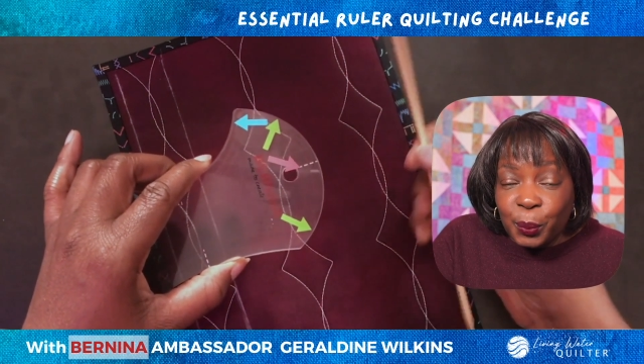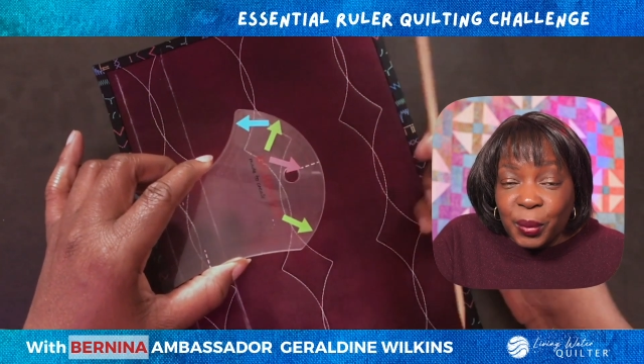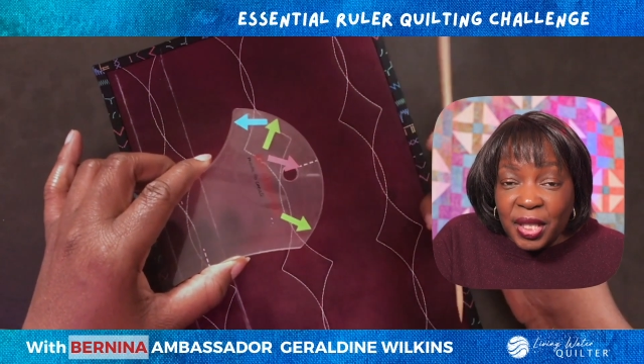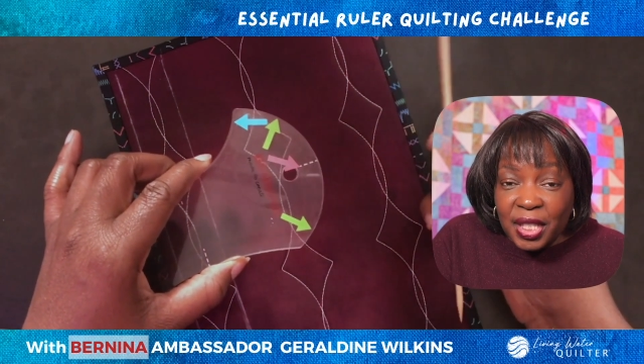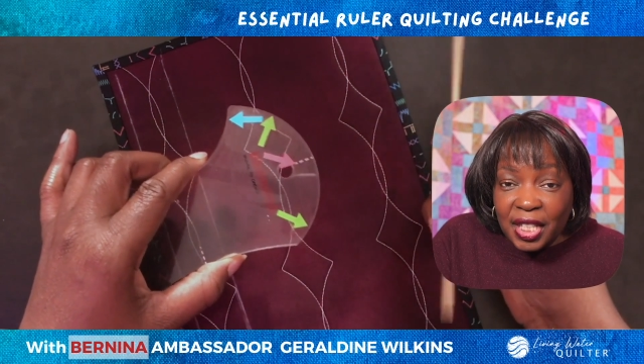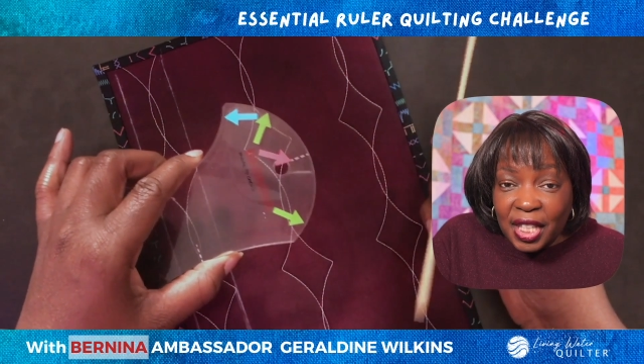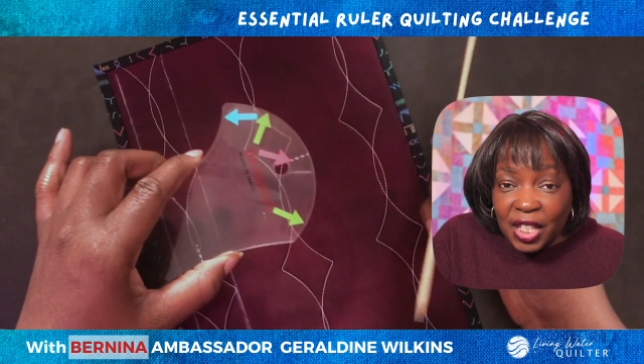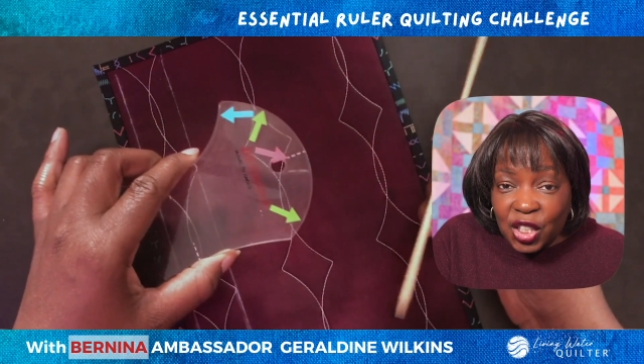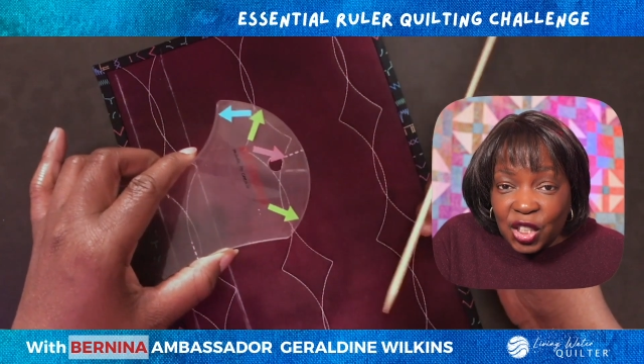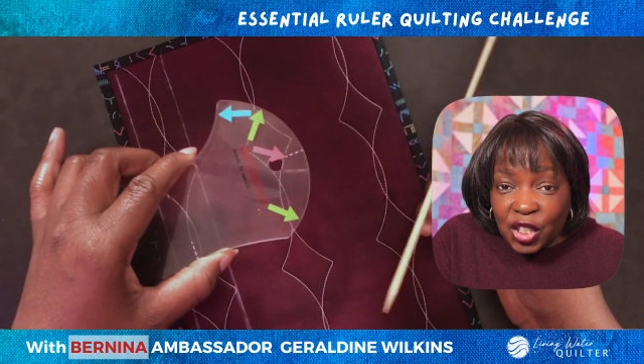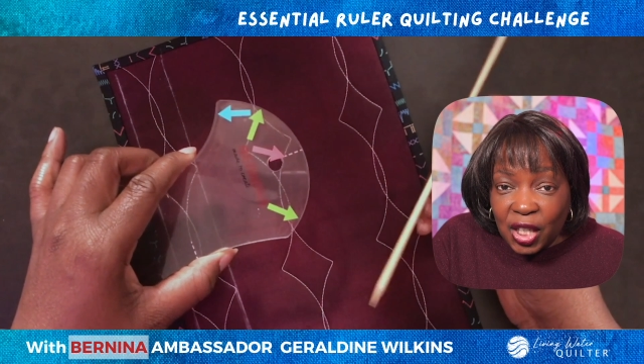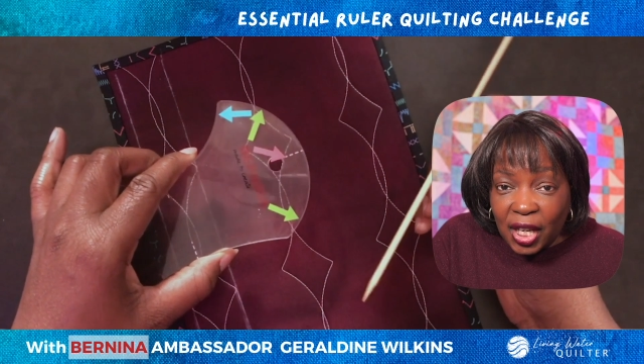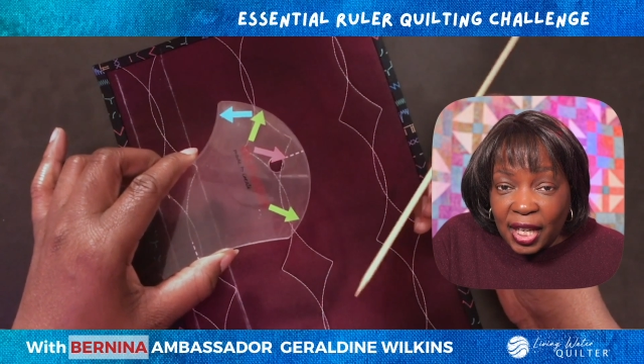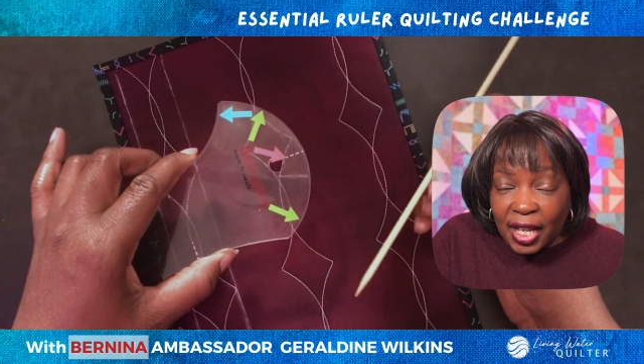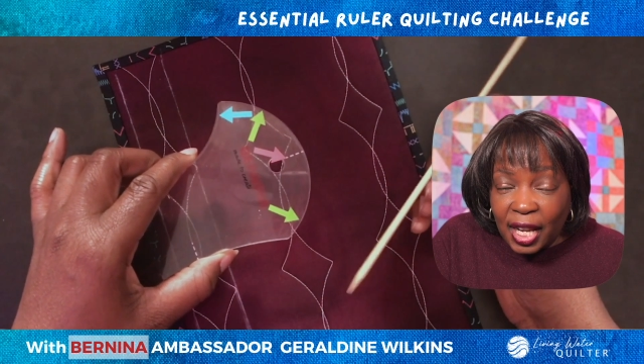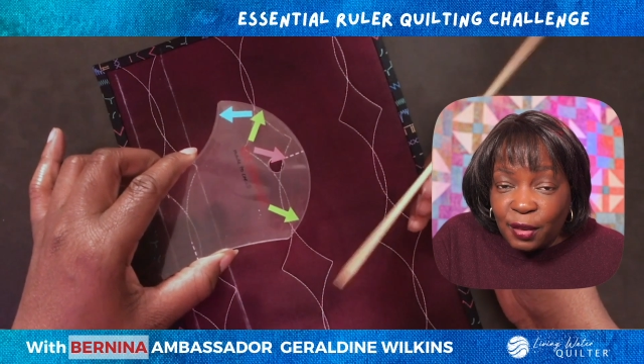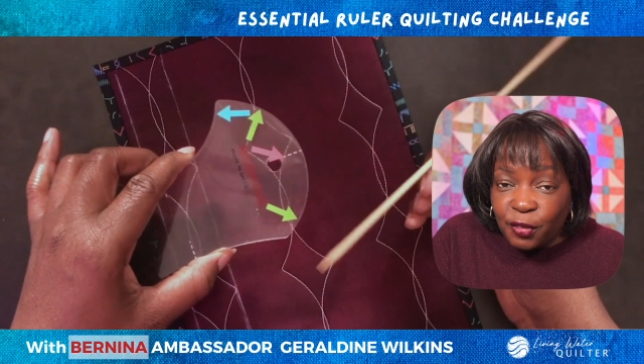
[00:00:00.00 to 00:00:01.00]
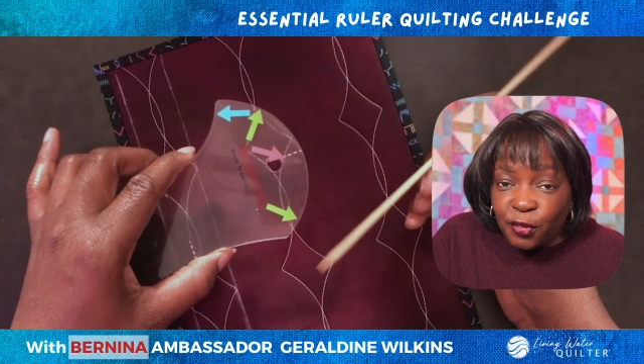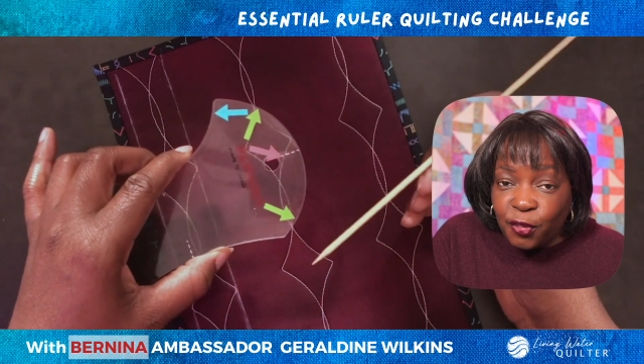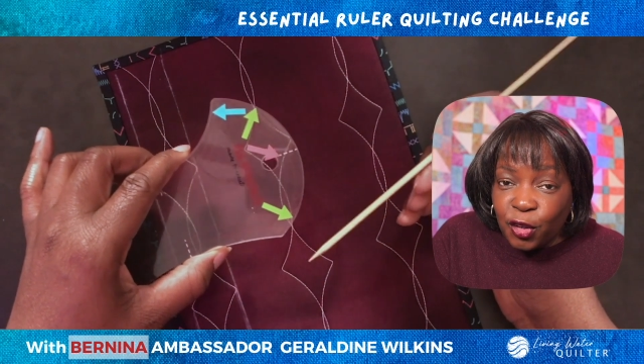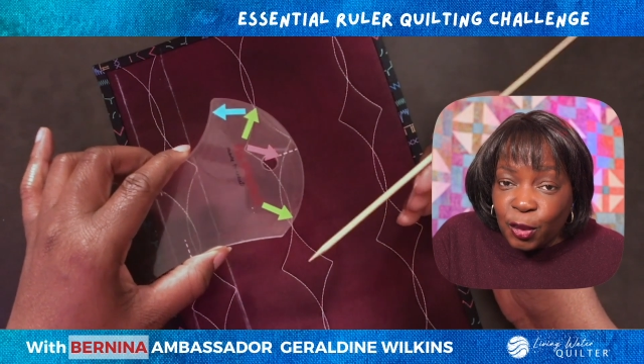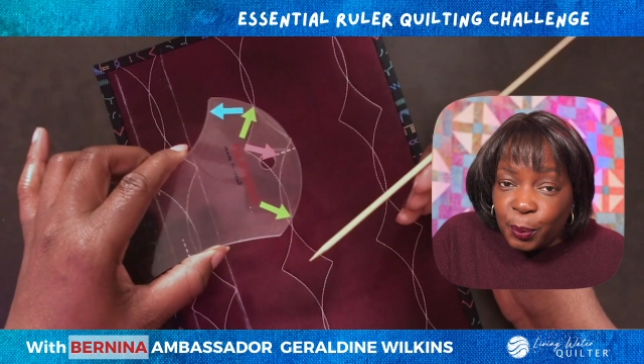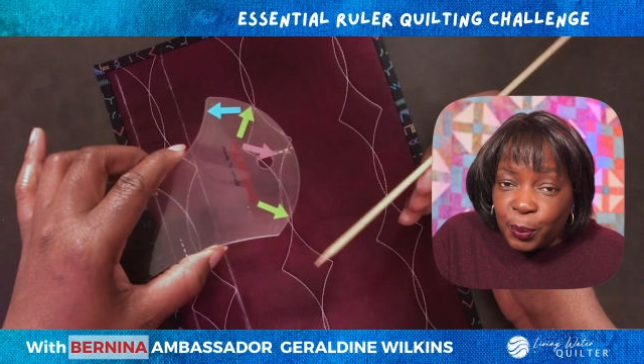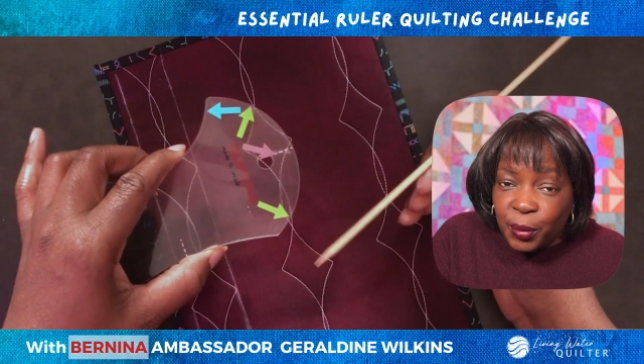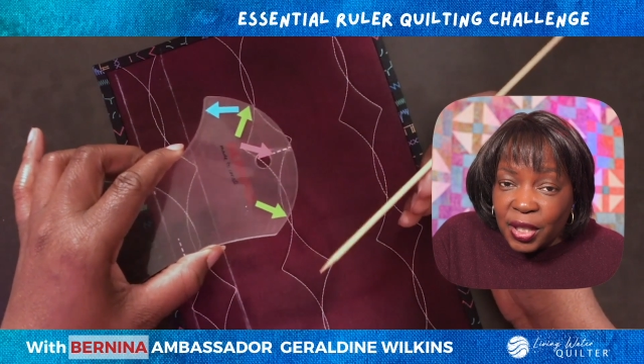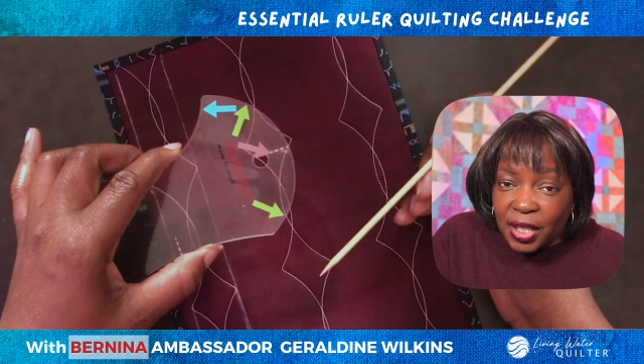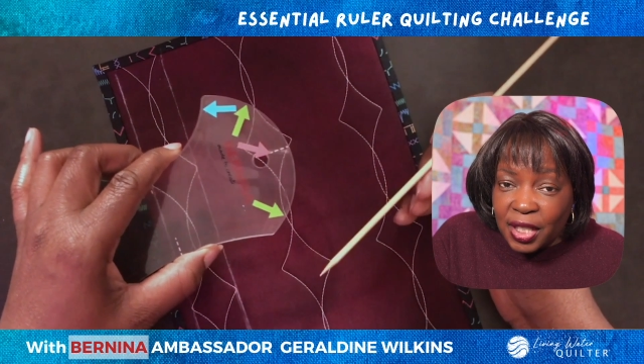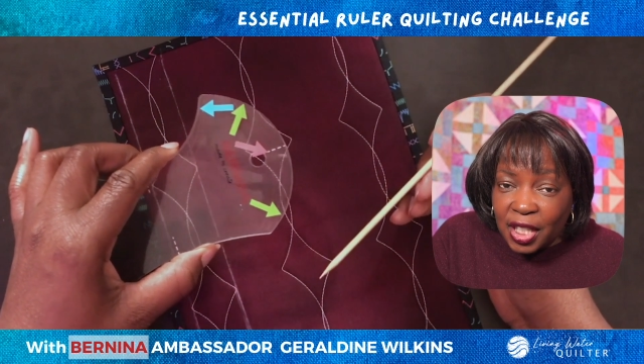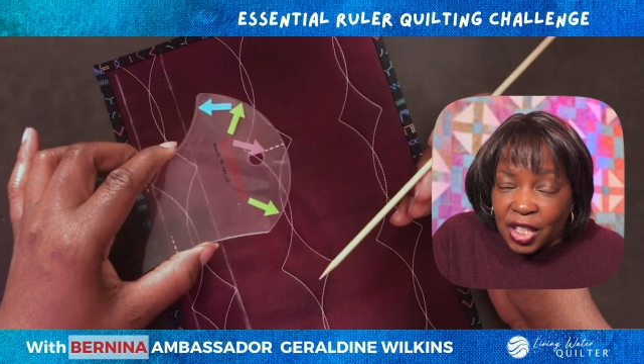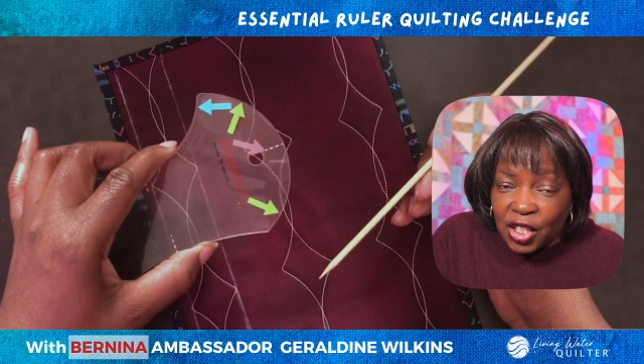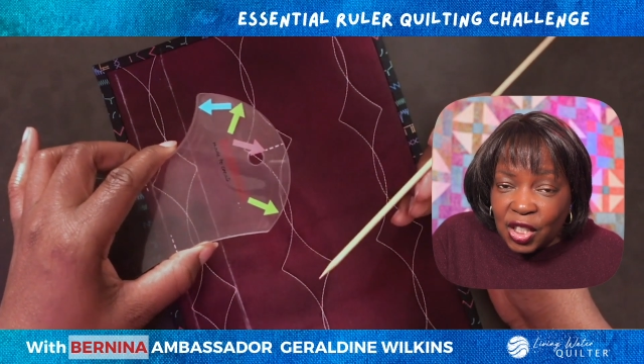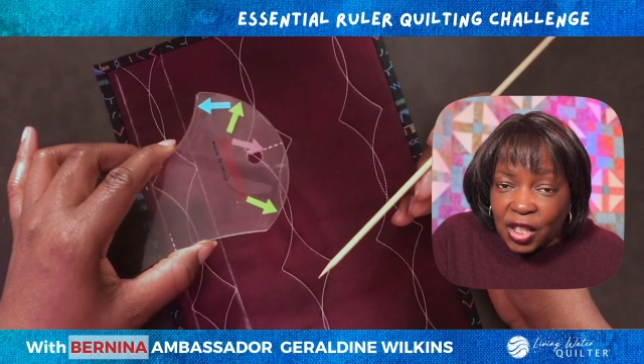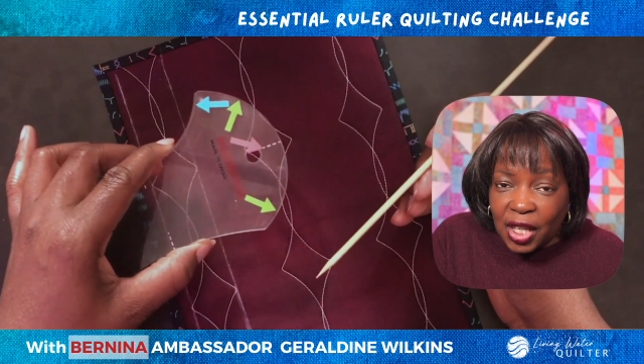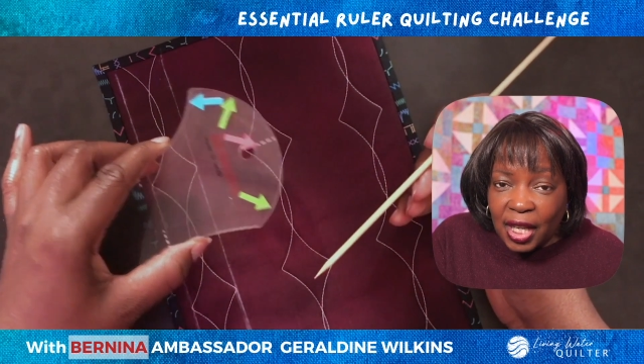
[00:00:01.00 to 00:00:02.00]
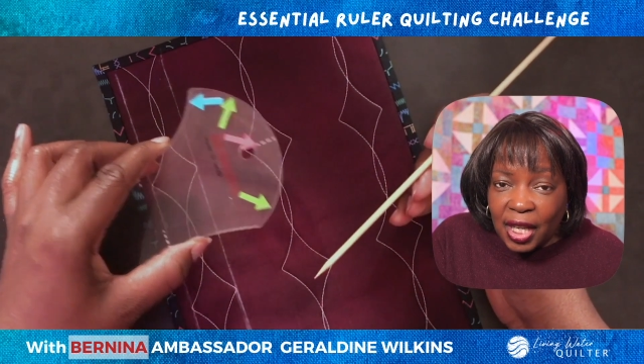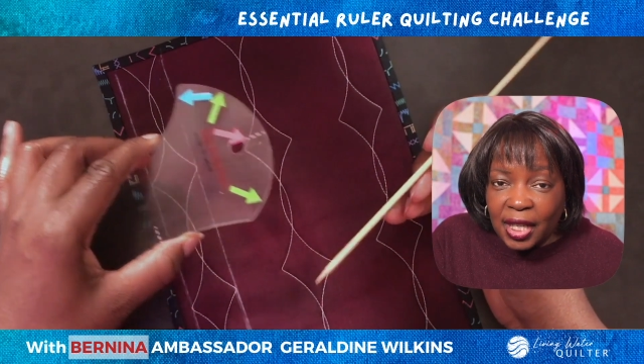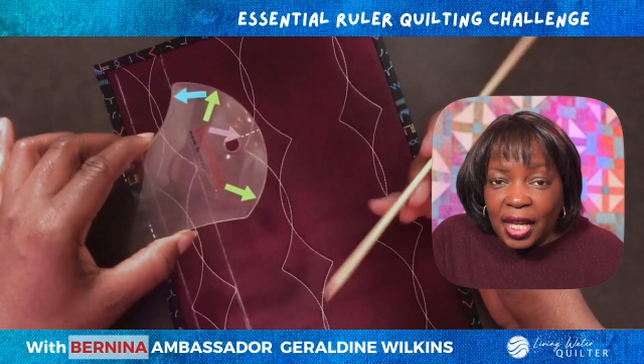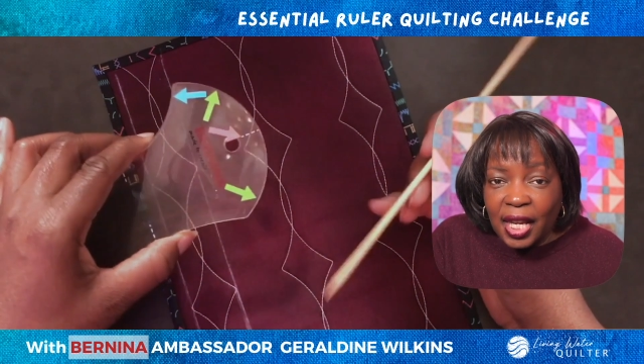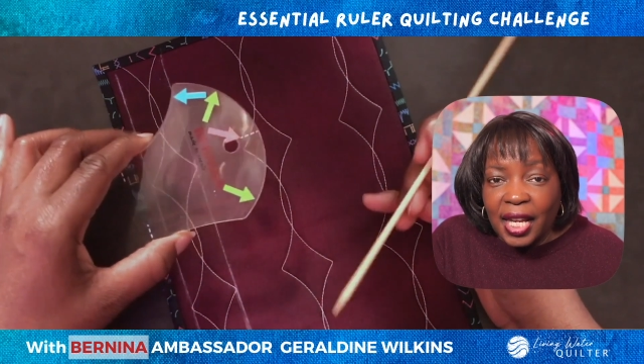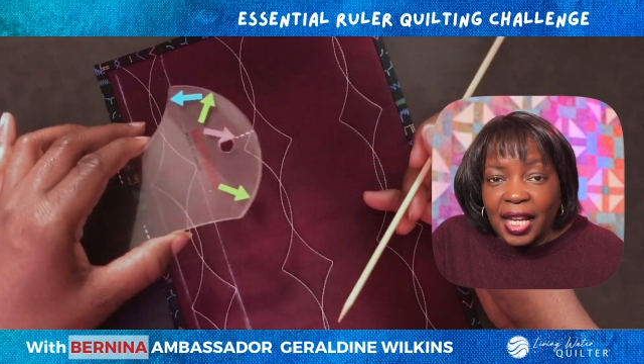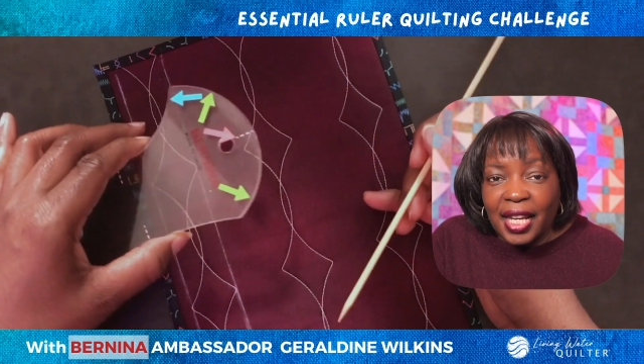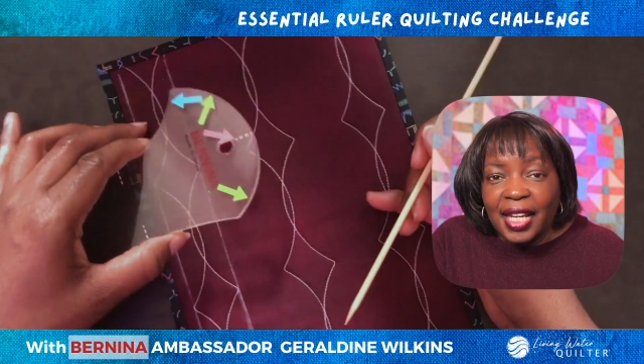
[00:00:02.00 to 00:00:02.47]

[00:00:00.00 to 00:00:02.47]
position and foot position